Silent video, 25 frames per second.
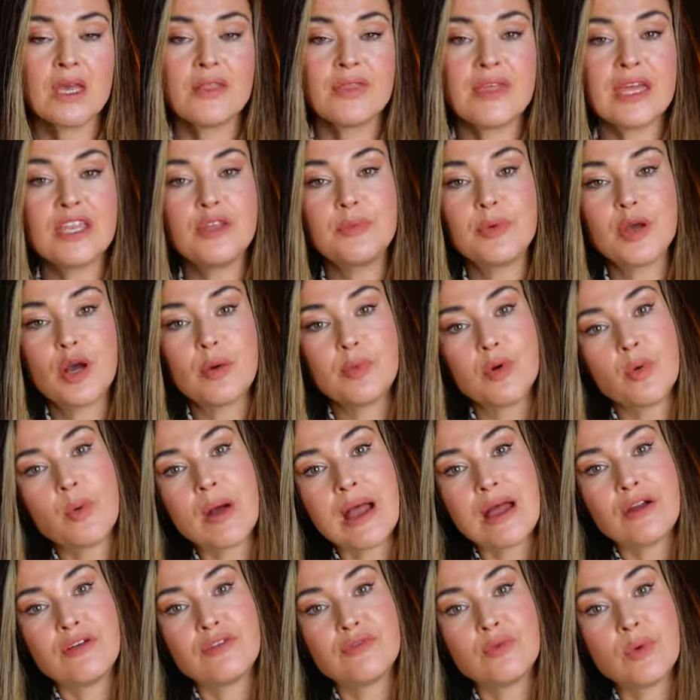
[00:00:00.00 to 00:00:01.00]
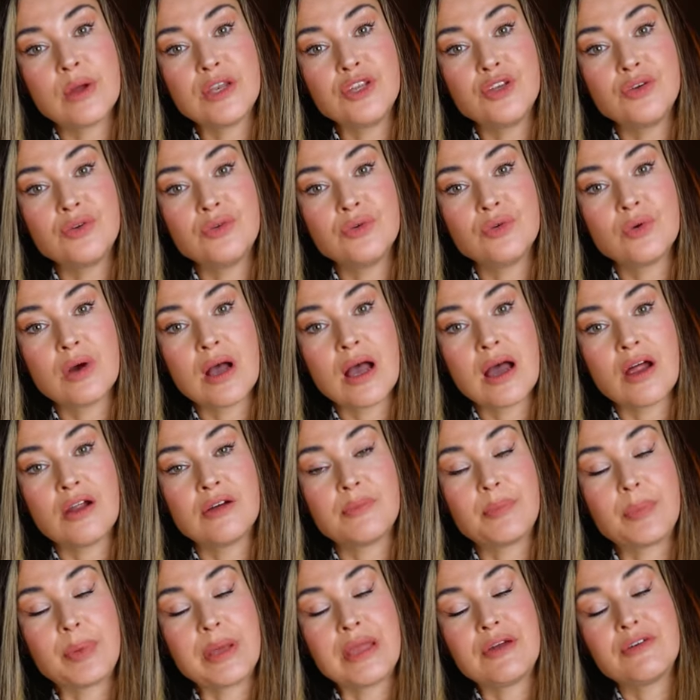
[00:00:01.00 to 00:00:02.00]
Then you become aware of when you are at
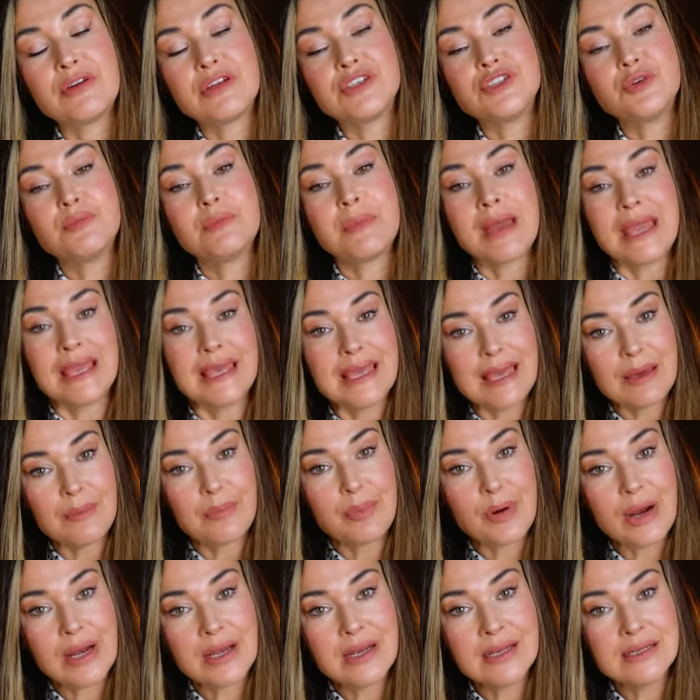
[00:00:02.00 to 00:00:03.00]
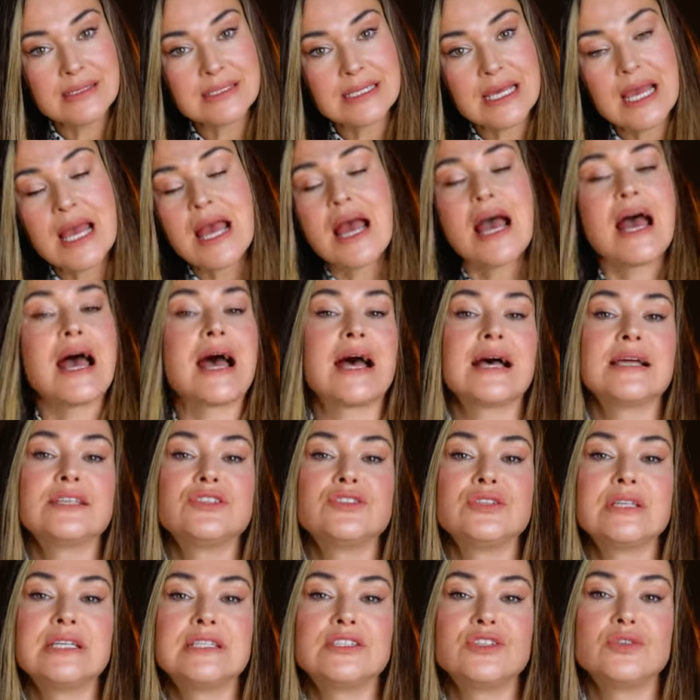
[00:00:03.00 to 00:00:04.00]
a period you may get pregnant and
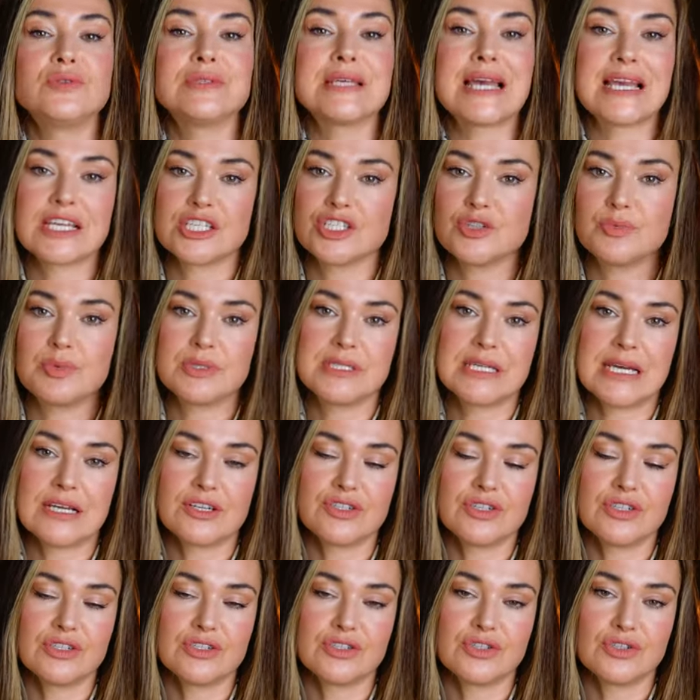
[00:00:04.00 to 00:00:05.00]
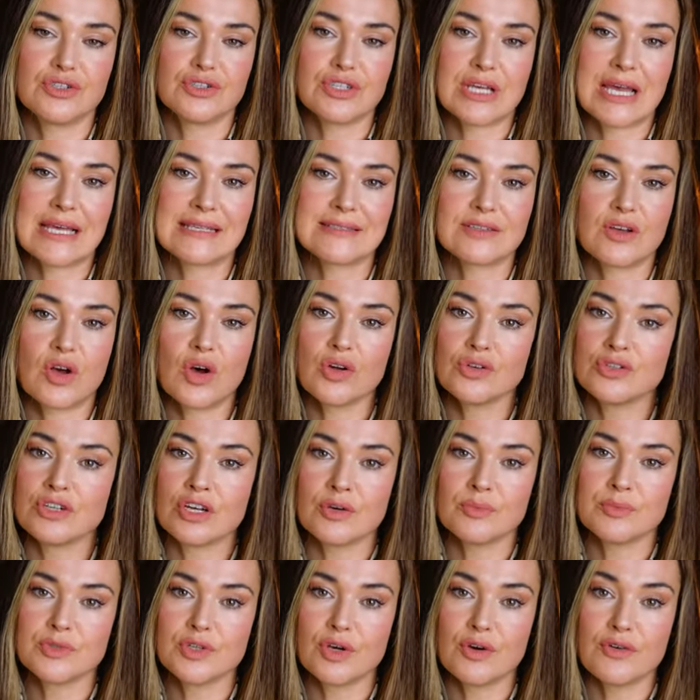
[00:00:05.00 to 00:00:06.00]
you need to use extra protection such as
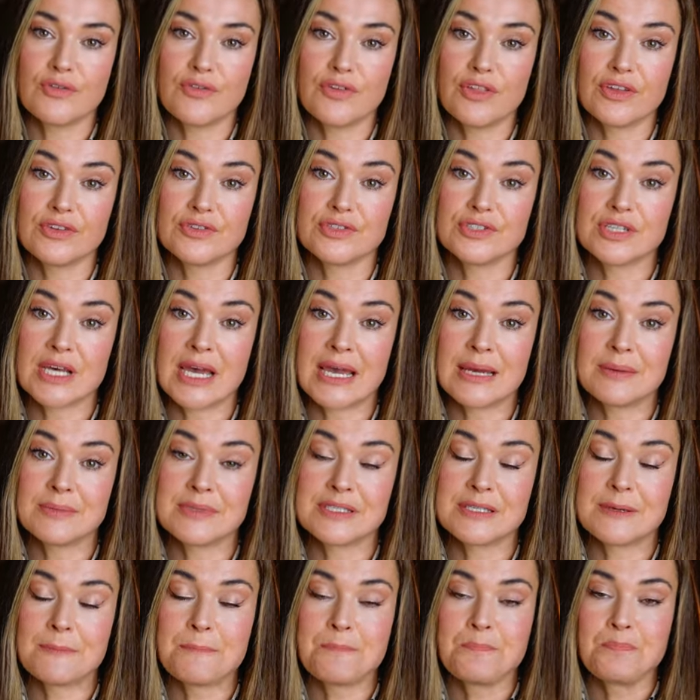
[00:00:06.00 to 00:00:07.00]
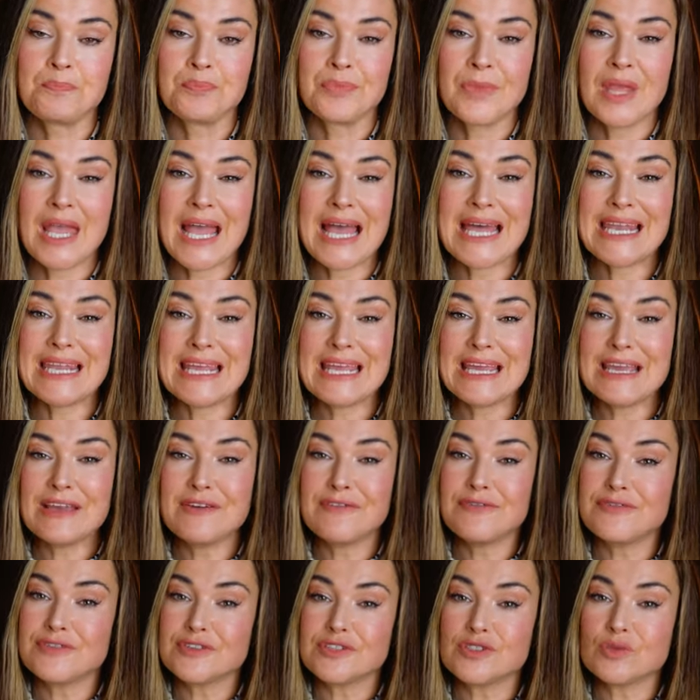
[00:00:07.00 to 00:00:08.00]
condoms over those times. And
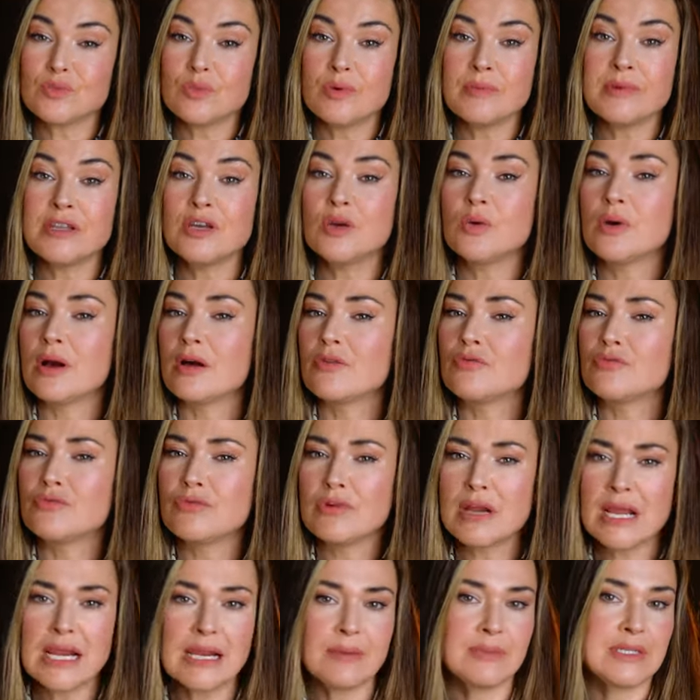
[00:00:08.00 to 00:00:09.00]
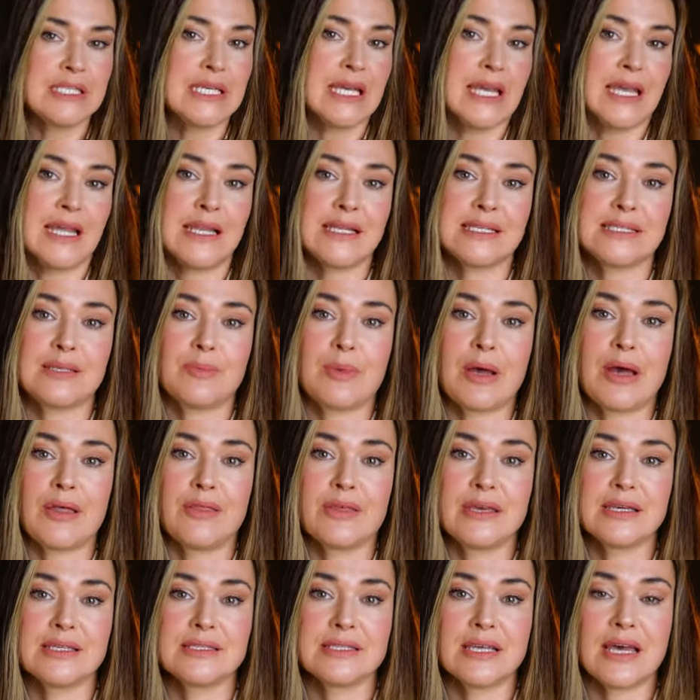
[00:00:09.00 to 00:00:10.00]
if some women who are really meticulous about
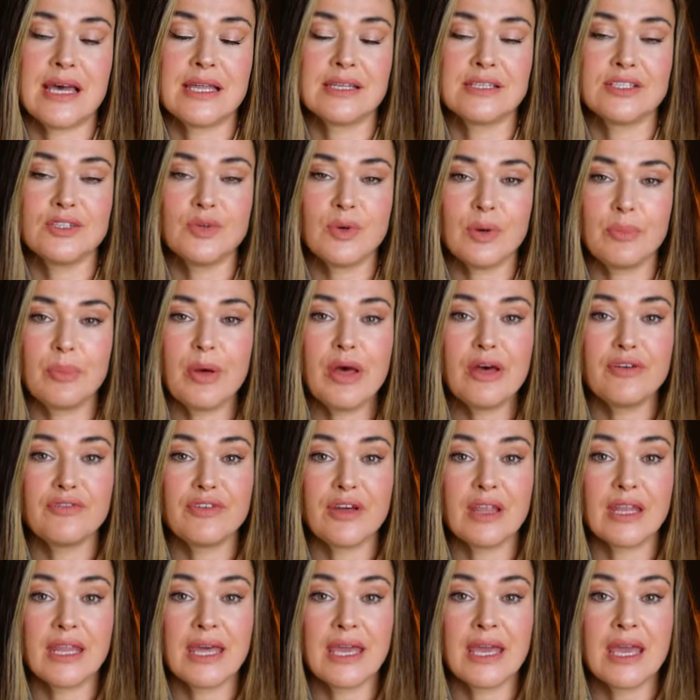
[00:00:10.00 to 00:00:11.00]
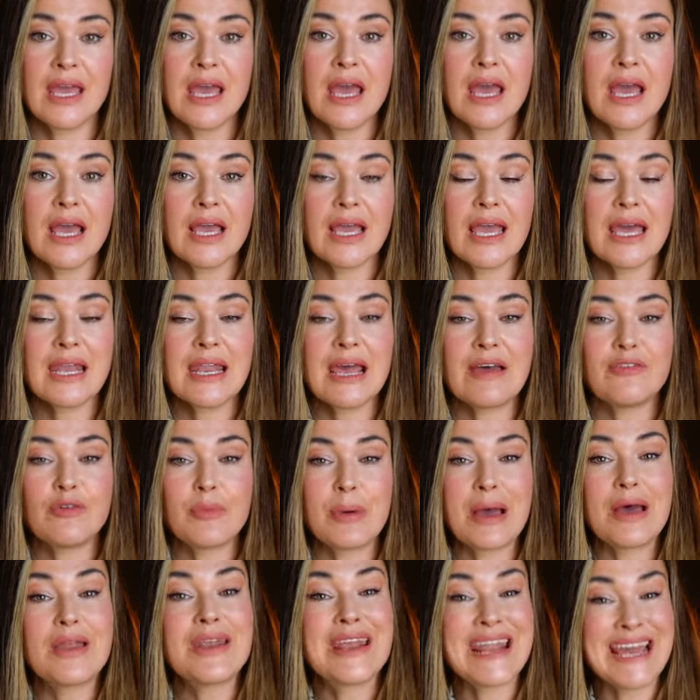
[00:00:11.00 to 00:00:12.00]
this and do it perfectly can have
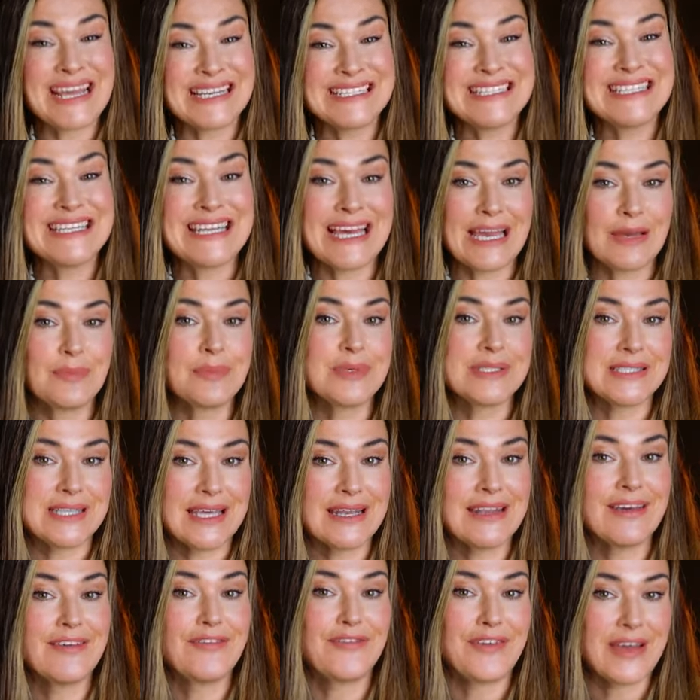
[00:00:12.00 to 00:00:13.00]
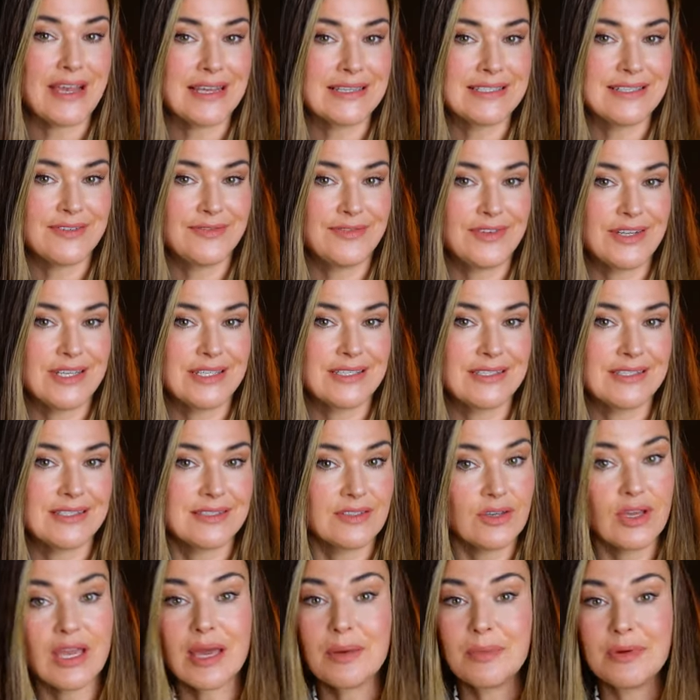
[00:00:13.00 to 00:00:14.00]
about a 99% effectiveness.
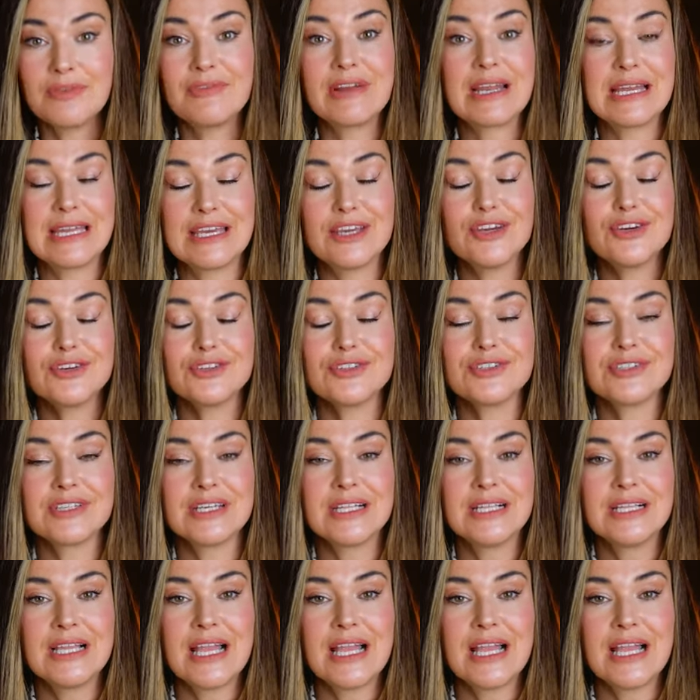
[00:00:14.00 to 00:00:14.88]
So it can be really good.